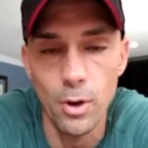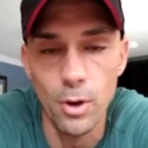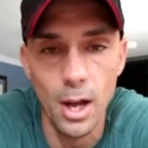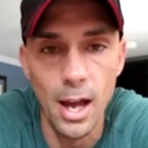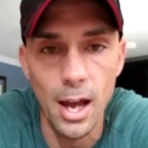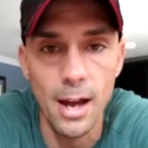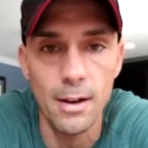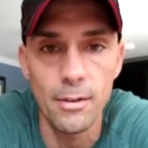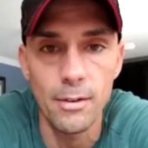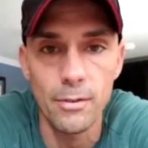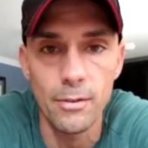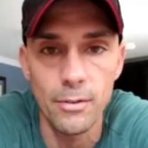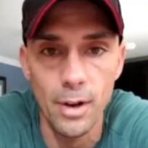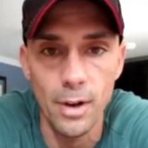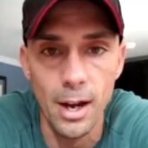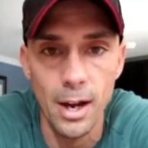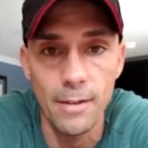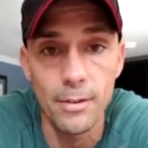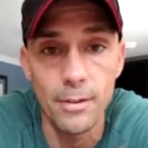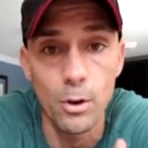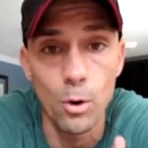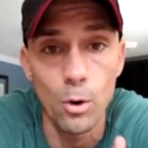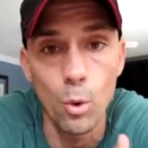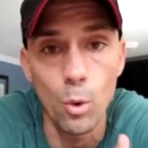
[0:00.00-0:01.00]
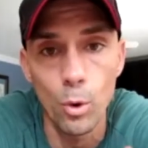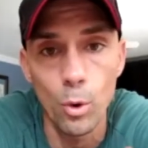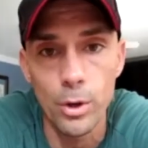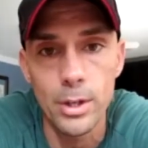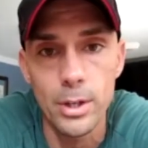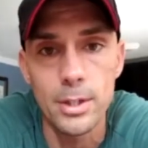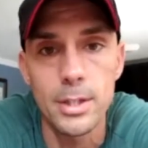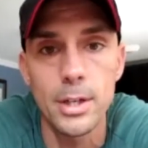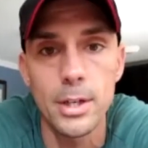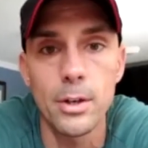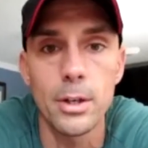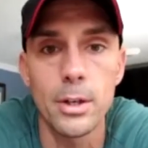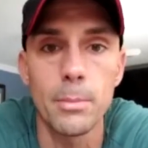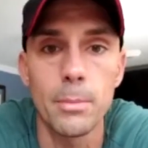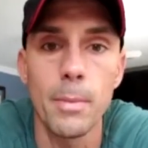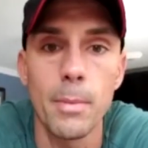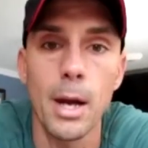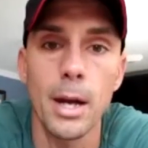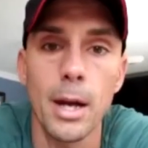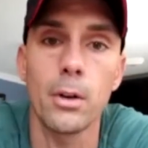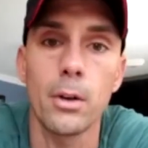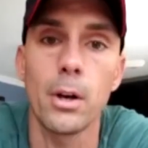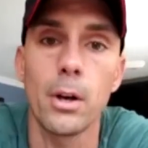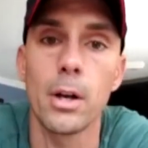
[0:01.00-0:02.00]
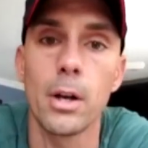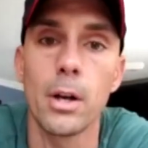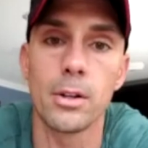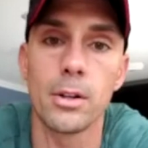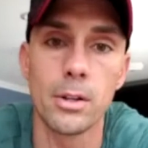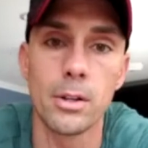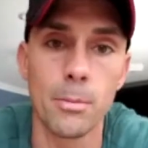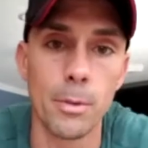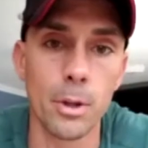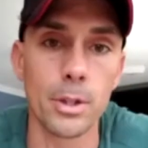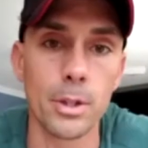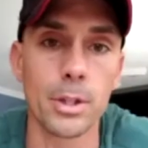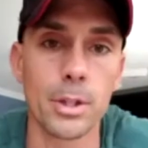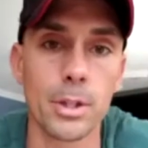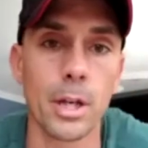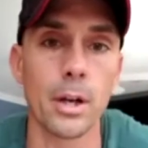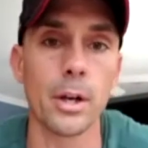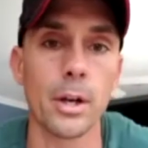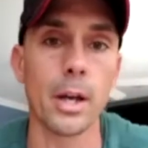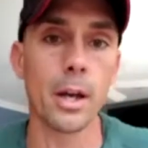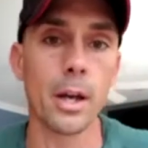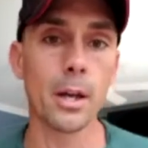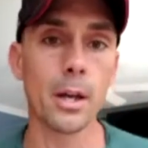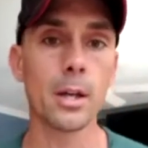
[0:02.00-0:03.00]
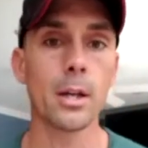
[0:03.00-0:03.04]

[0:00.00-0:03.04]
I have an orienteering background in the military,